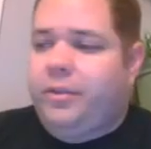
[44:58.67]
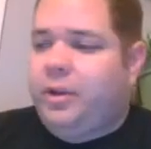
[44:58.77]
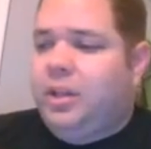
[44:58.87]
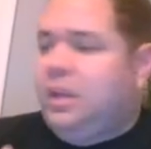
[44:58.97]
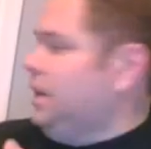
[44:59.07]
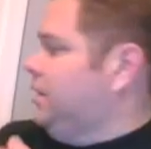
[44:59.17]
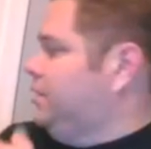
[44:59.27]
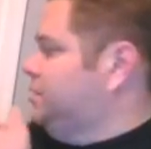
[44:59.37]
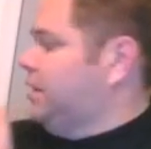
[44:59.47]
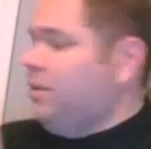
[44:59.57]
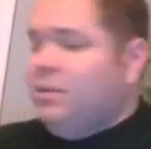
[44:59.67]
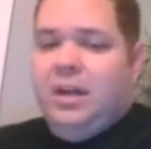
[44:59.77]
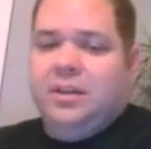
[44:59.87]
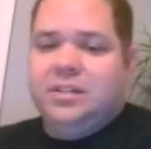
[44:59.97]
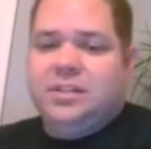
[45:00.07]
other than clowns
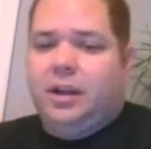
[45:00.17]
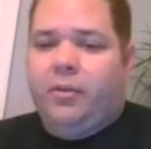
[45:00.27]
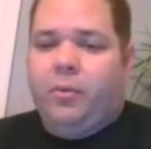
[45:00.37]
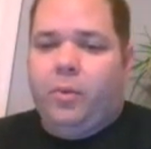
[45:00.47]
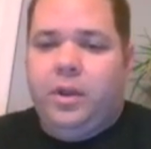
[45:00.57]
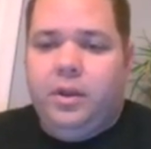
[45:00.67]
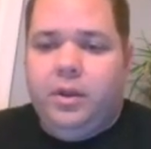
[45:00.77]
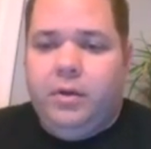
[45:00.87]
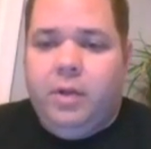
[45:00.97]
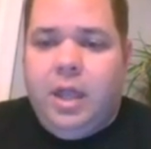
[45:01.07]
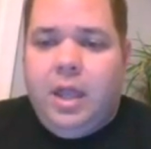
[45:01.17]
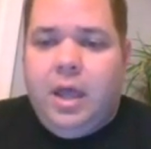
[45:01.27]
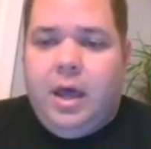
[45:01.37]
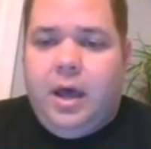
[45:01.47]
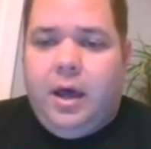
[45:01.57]
outside of the window.
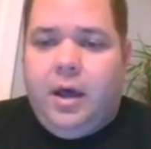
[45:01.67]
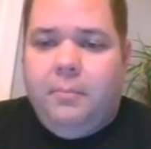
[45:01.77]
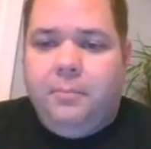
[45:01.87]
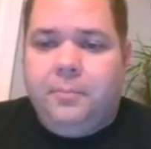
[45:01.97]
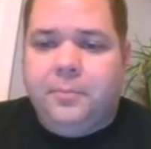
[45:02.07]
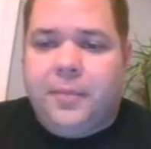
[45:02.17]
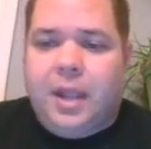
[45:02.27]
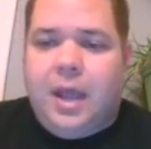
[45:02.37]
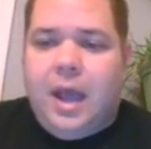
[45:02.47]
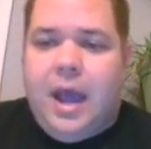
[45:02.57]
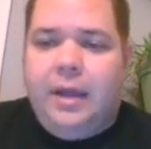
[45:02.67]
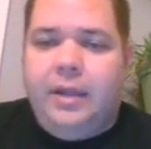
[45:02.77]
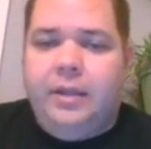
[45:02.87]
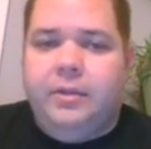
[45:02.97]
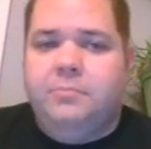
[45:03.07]
Um,
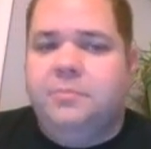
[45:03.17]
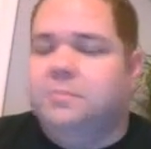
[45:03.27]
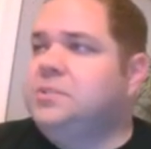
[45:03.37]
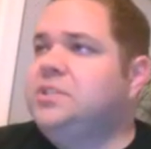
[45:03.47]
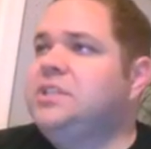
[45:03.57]
I am